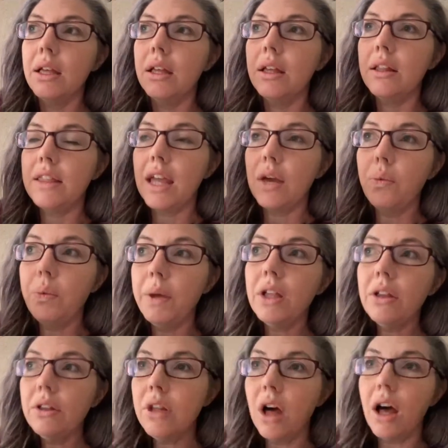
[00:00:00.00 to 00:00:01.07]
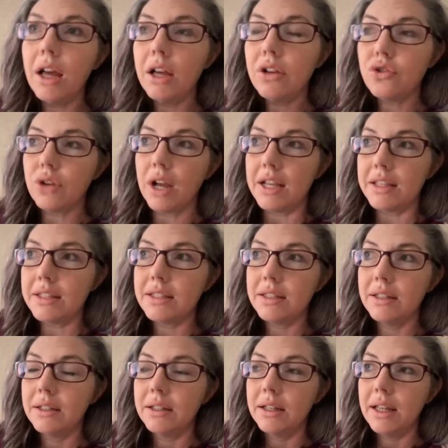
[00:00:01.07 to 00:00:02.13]
They will not address
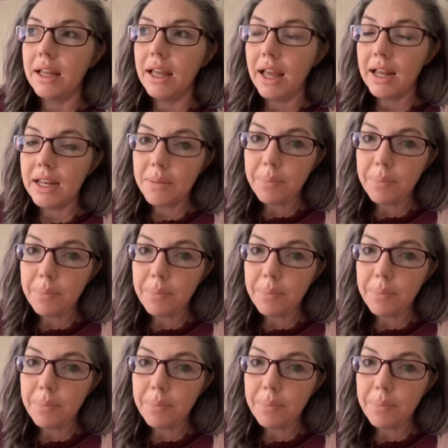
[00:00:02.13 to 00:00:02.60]
any